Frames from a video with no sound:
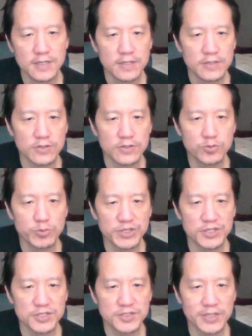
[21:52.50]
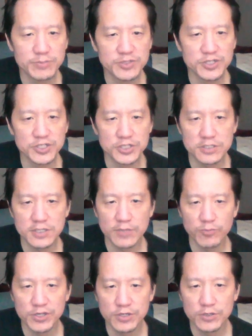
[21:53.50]
Those would be the same digits, and
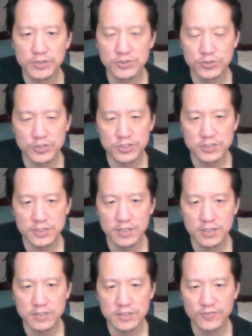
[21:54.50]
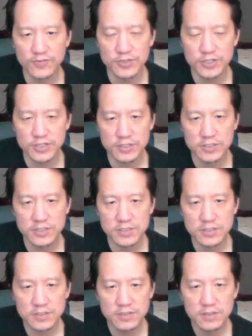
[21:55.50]
we know these are distinctly different
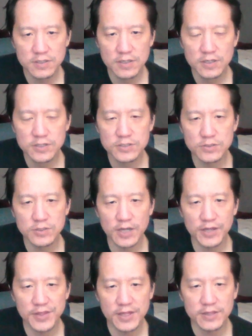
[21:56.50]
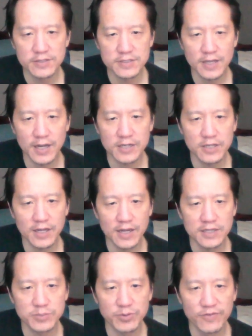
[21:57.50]
digits. So I think this actually
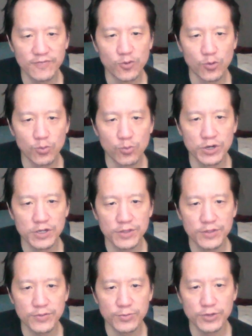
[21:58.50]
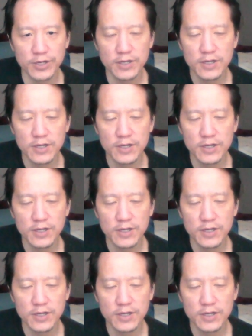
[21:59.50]
has to be 4, 1, and 3.